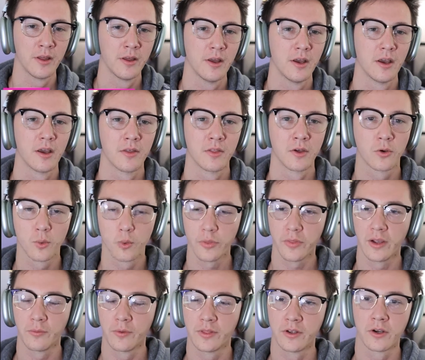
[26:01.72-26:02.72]
The cool thing
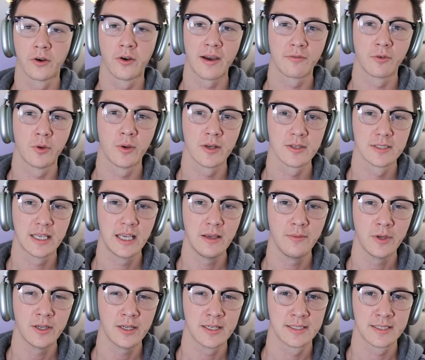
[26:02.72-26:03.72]
with your GraphQL
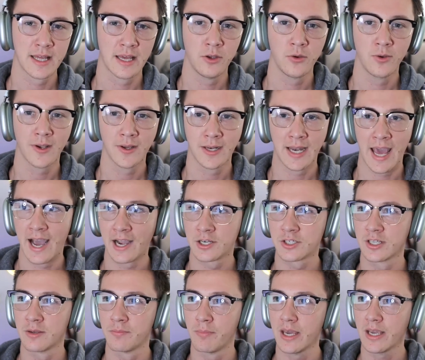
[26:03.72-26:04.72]
schema is that you can actually
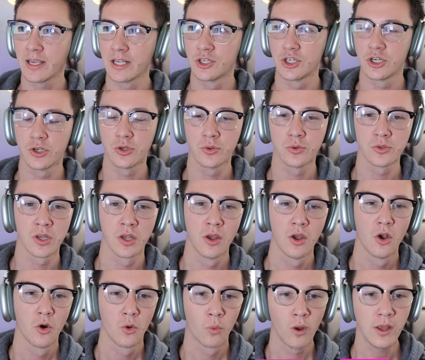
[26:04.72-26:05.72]
pick and choose
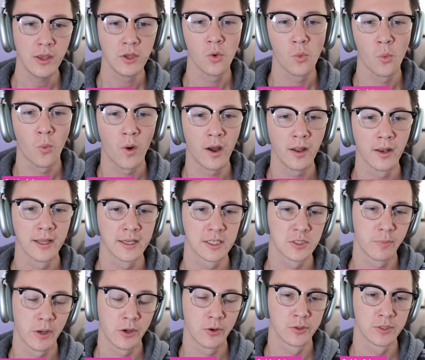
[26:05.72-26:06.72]
what you want
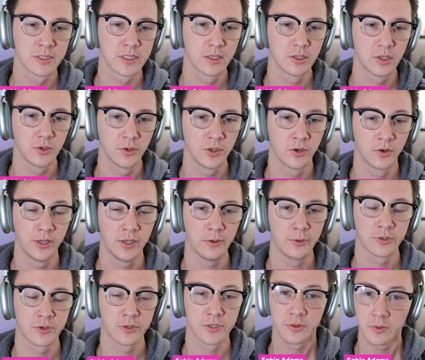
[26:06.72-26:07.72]
exposed to your
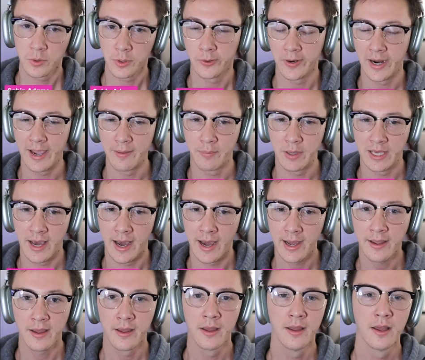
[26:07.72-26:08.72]
users through your API.
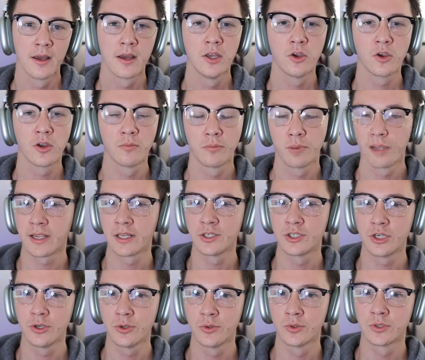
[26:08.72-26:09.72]
You can pick and
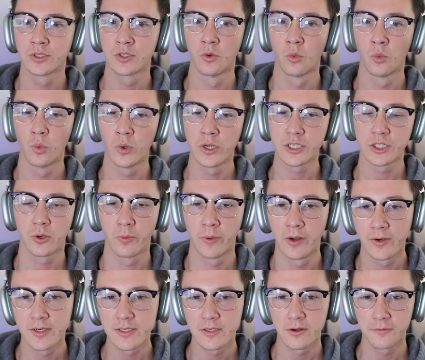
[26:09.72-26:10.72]
choose which
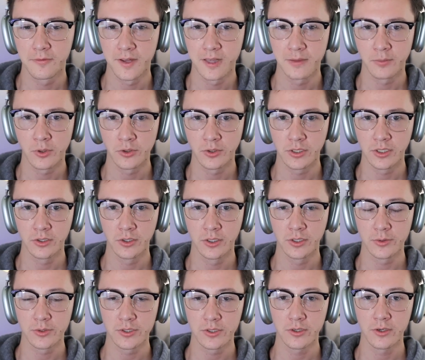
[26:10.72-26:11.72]
queries are available to your
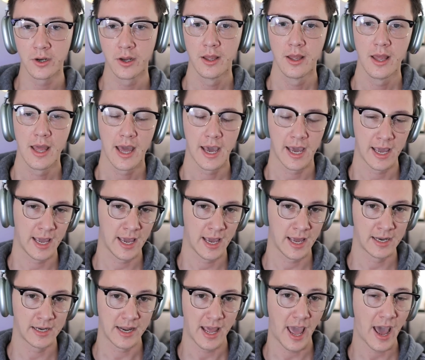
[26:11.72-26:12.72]
user and
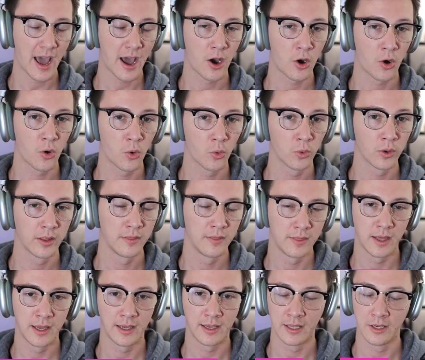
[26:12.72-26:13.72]
how
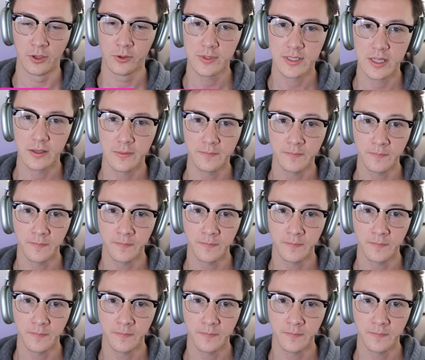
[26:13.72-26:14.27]
they can use them.